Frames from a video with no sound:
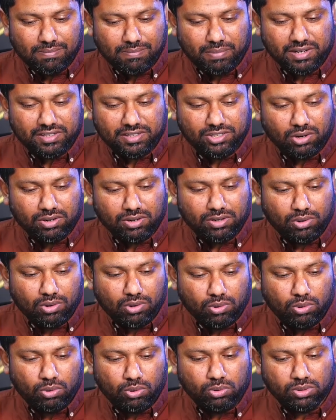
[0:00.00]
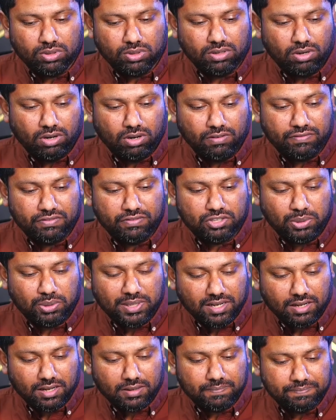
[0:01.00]
but not all of
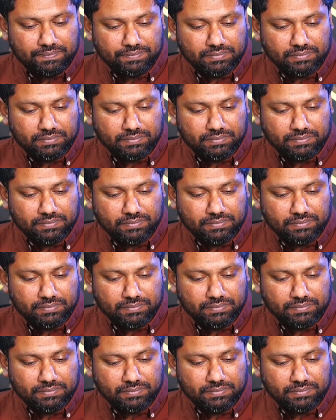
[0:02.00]
Twitter.